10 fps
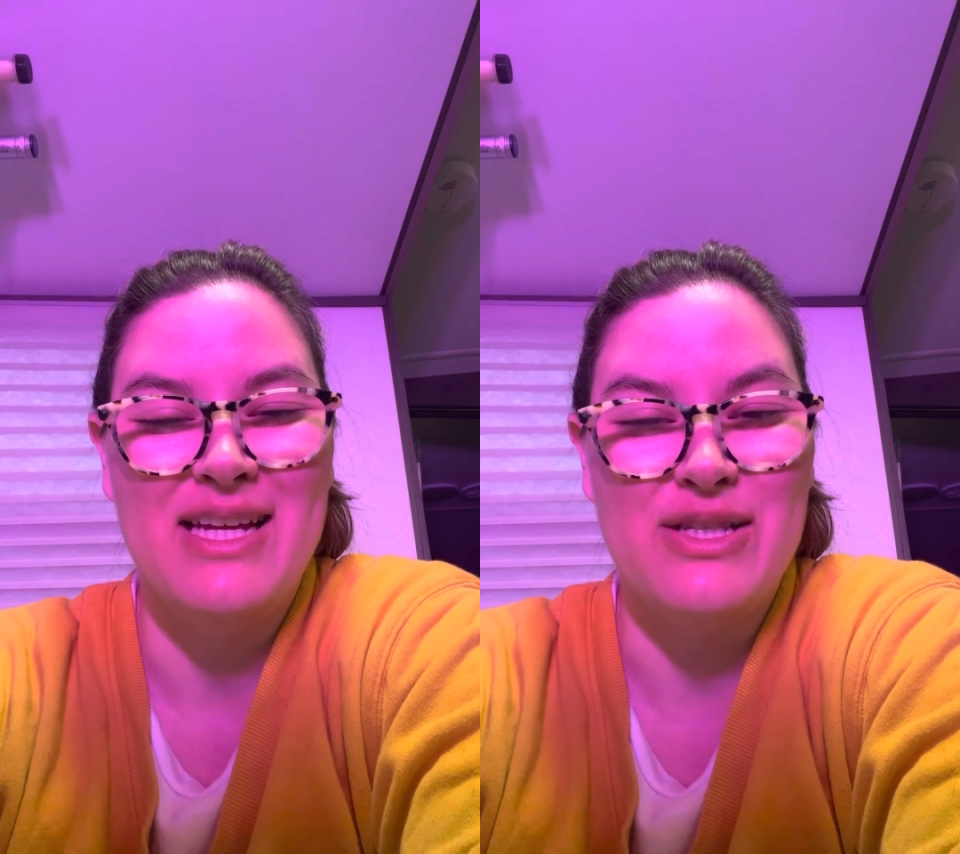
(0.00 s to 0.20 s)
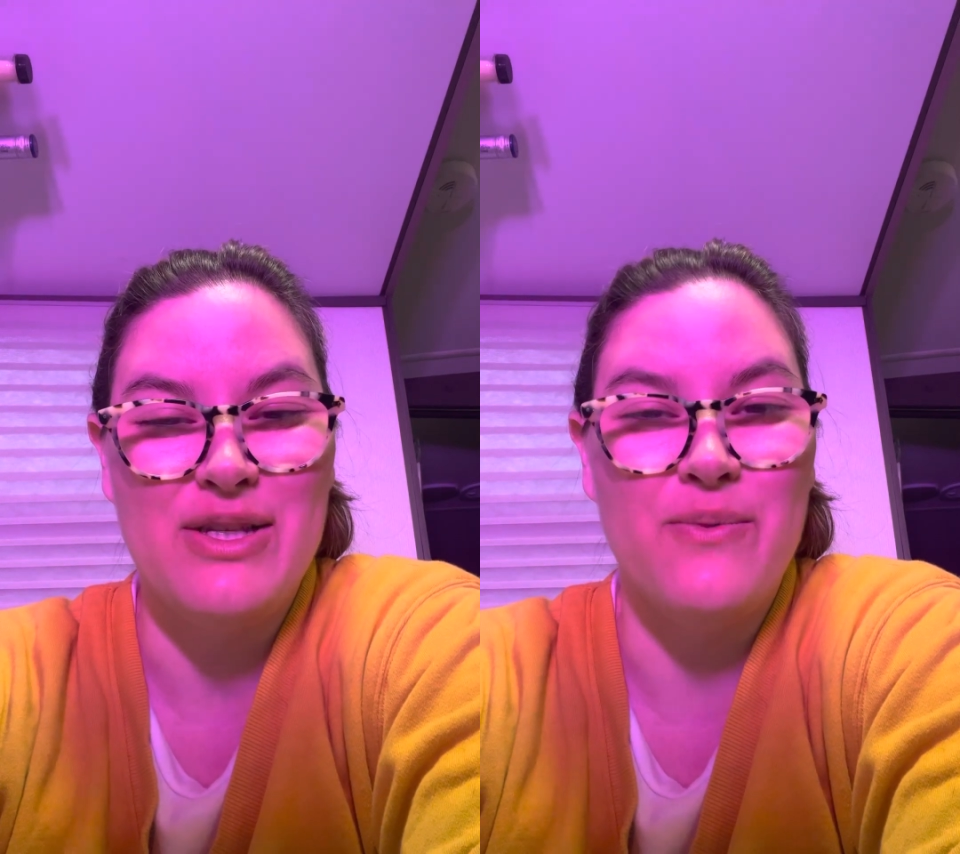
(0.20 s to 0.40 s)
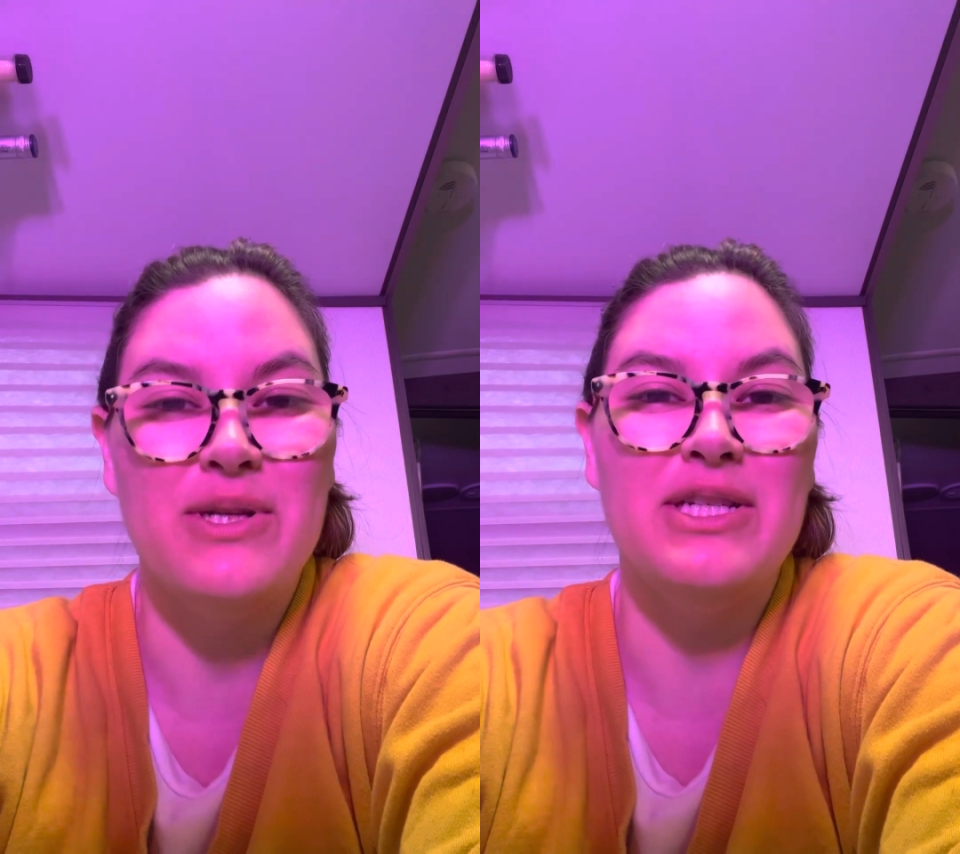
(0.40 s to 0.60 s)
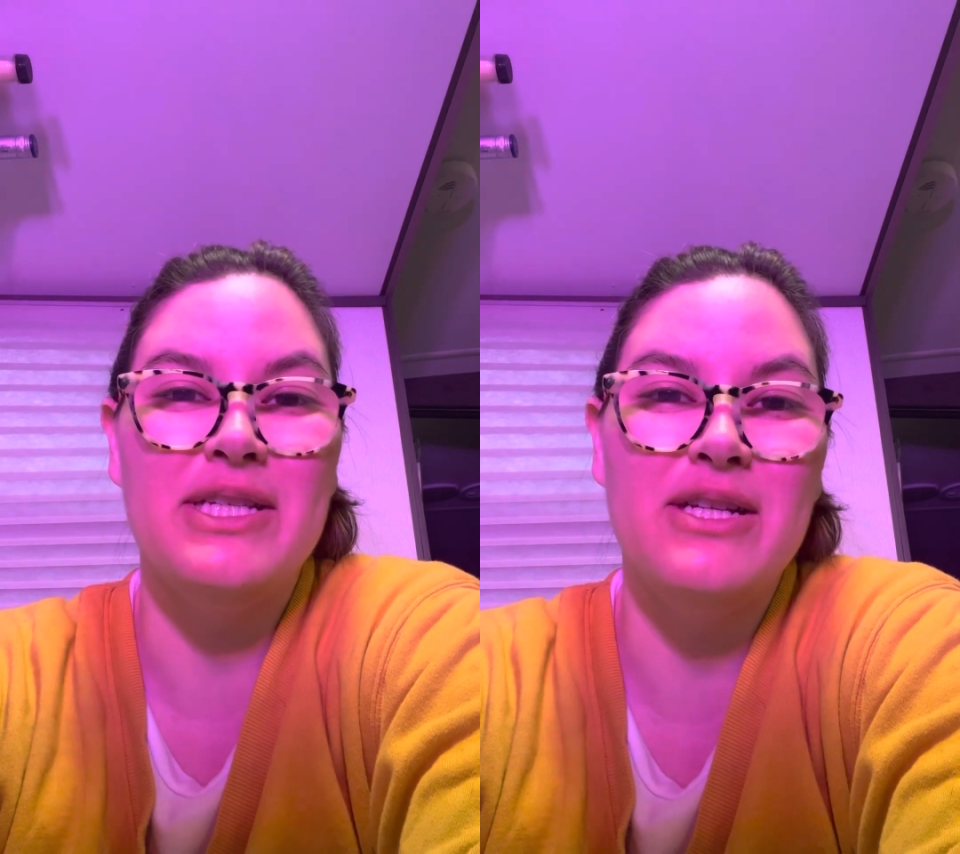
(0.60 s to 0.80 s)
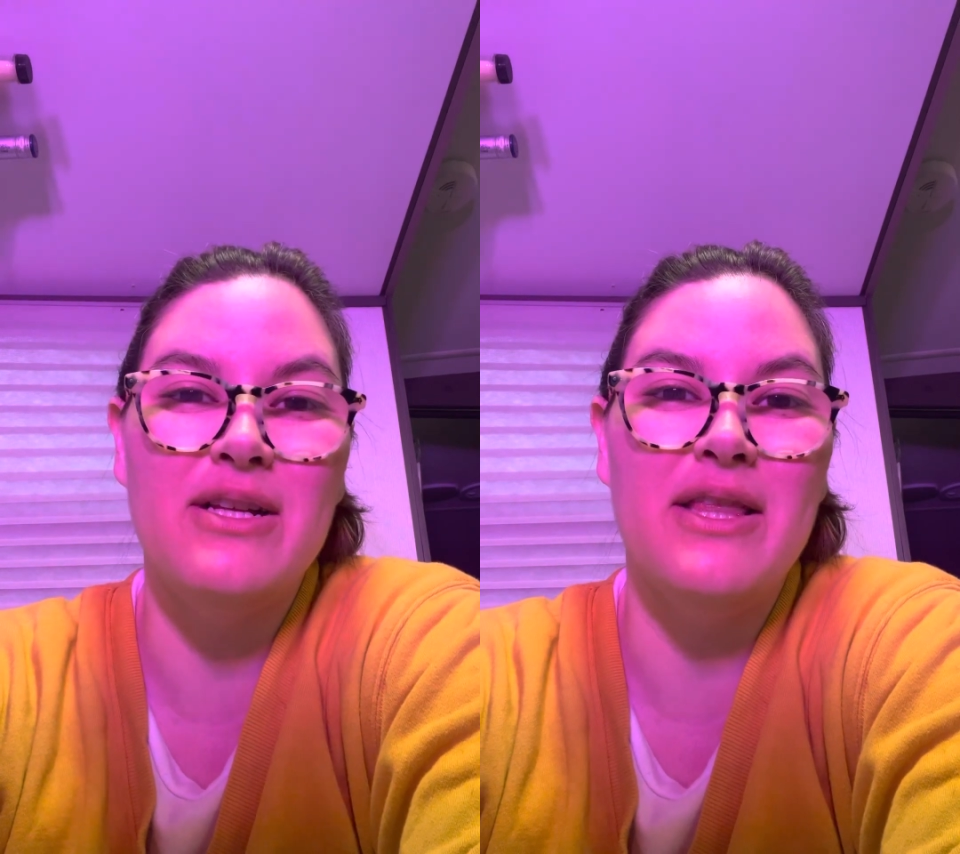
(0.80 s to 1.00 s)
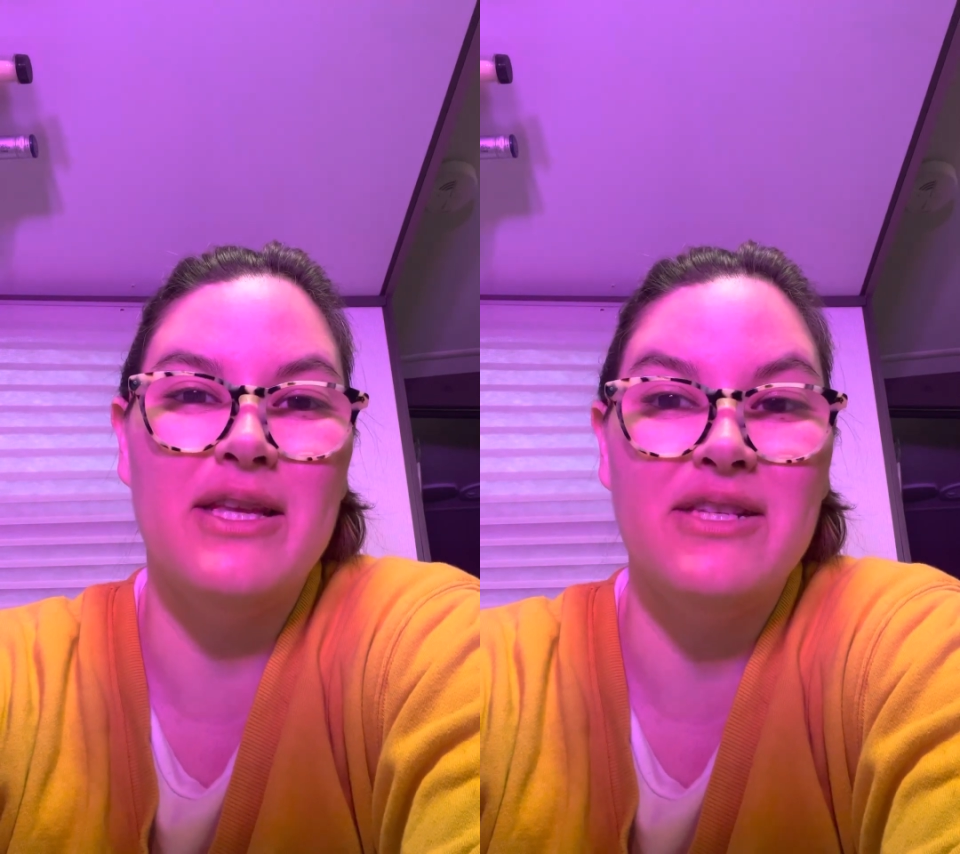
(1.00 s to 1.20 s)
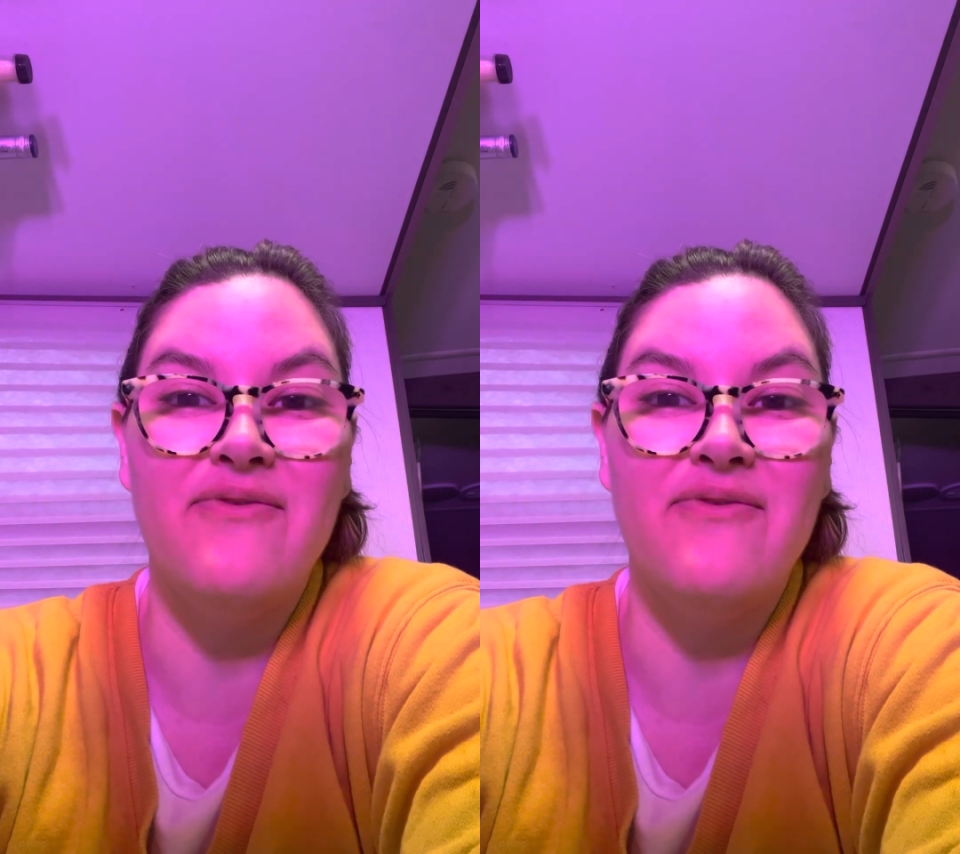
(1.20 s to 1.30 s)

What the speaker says: So we're still on this